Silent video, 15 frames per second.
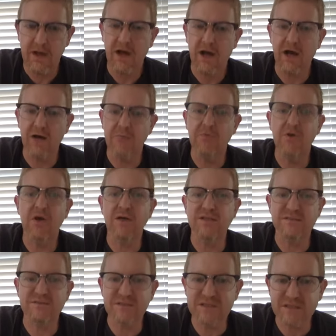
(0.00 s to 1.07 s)
um, because
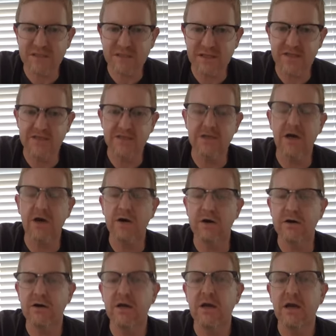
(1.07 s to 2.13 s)
of skin
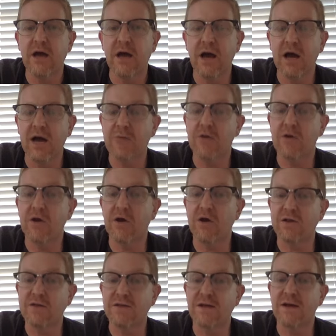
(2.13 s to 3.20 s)
color, uh,
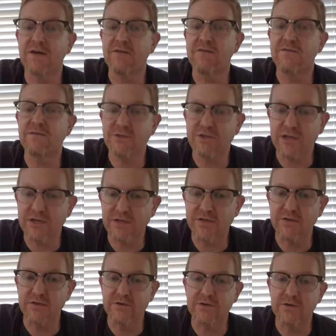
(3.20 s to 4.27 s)
because of
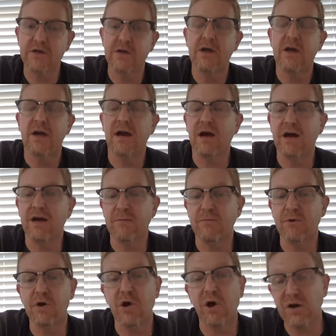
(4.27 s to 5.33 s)
gender, uh,
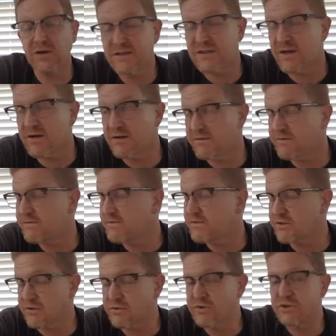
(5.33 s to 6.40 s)
because of
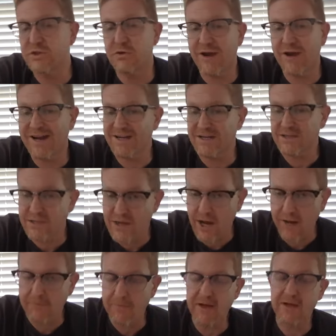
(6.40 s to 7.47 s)

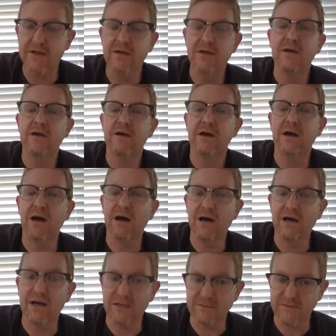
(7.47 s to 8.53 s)
socioeconomic uh,
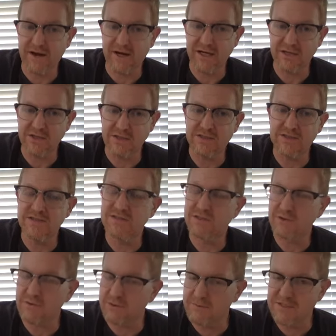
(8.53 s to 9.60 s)
advantages.
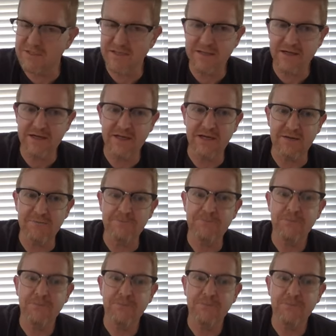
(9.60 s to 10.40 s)
So let me say that again.